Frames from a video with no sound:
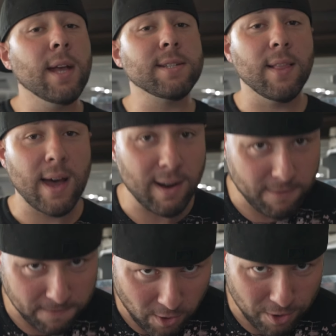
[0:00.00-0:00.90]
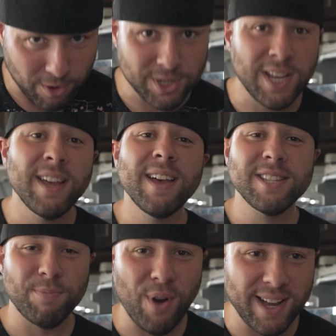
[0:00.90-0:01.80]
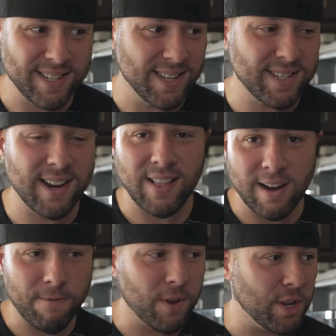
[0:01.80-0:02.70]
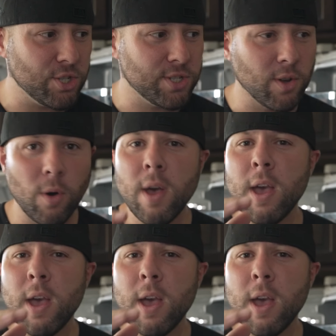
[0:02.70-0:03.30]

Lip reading: It's a lot of photos to process and a lot of footage. So